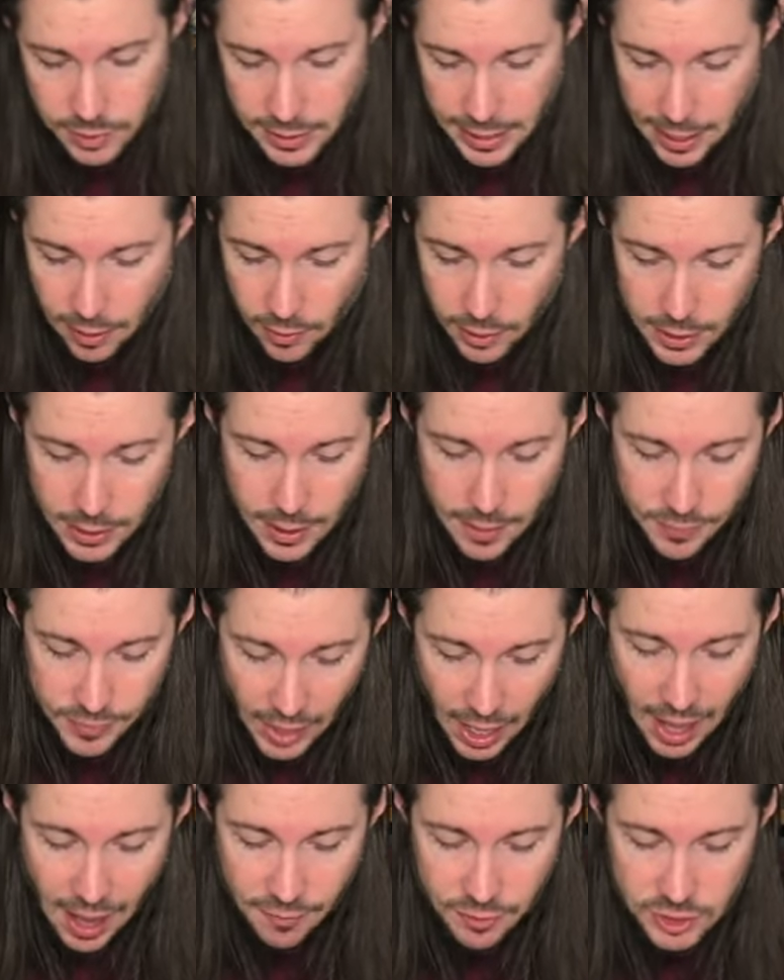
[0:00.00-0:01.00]
Now,
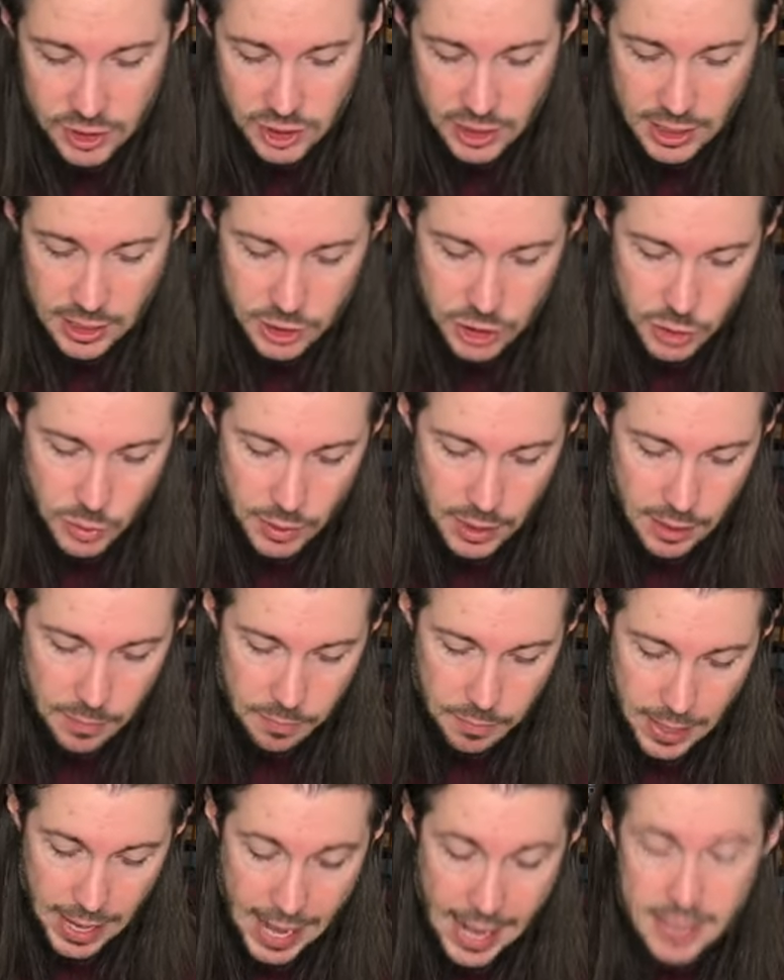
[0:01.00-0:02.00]
obviously, as you get
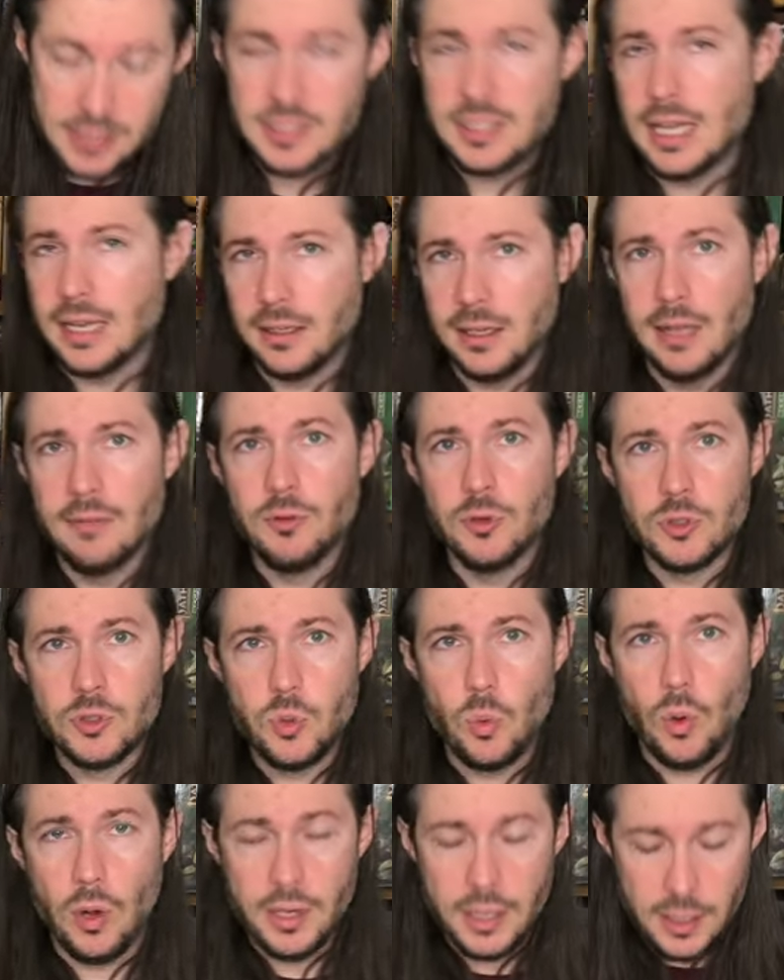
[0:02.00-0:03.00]
past that level
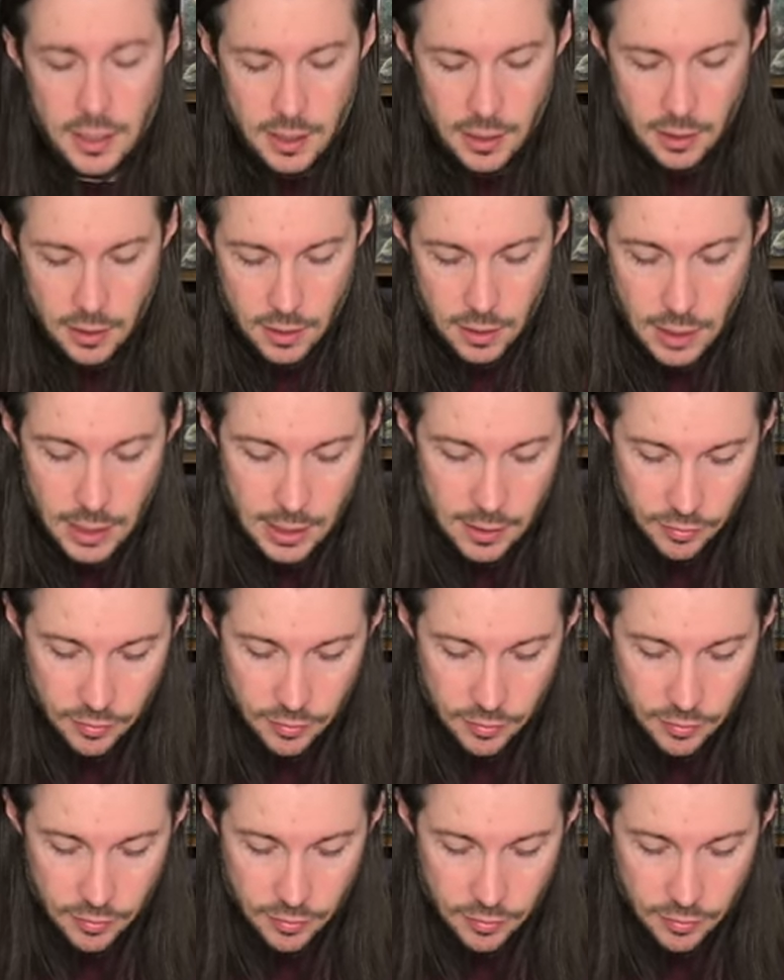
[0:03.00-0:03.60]
20 here,